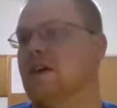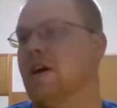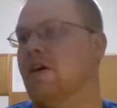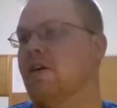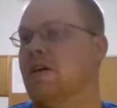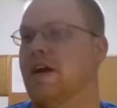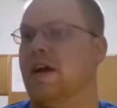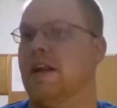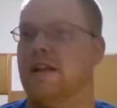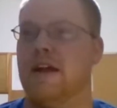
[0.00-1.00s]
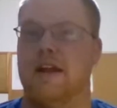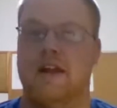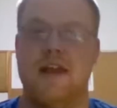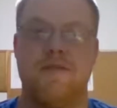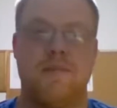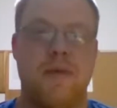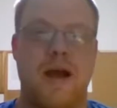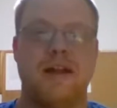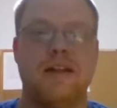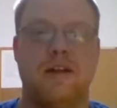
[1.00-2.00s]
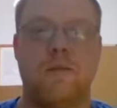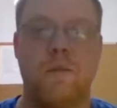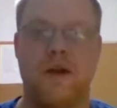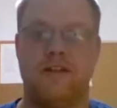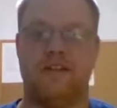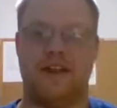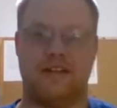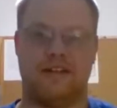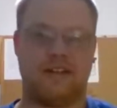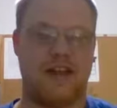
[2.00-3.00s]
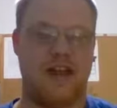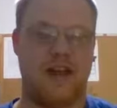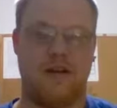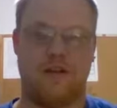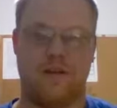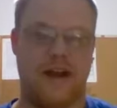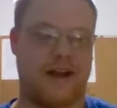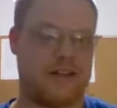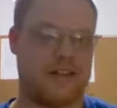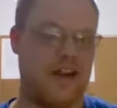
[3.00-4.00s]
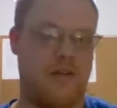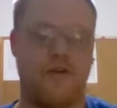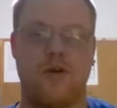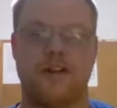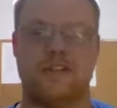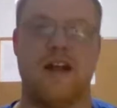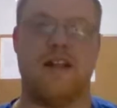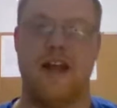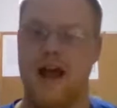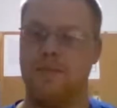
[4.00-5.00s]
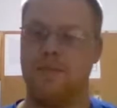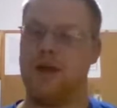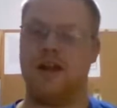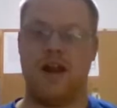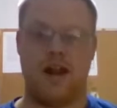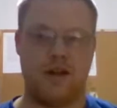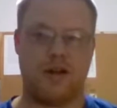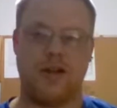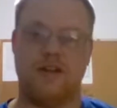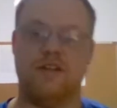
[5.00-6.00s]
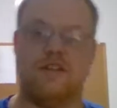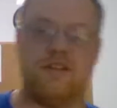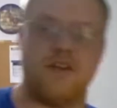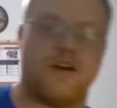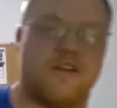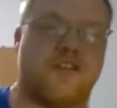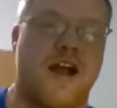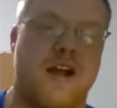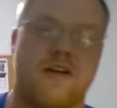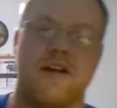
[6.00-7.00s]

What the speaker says: So, and then even my little 1/10 scale Exceed Forza, that'd be another good dirt track